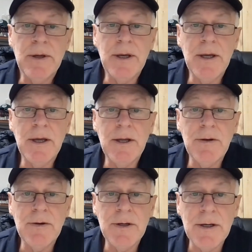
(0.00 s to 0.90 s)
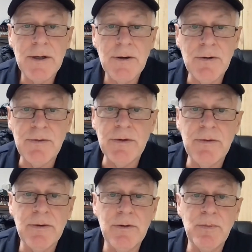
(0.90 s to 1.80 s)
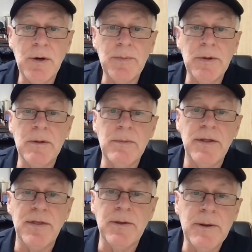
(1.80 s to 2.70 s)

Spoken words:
And contrary to popular myth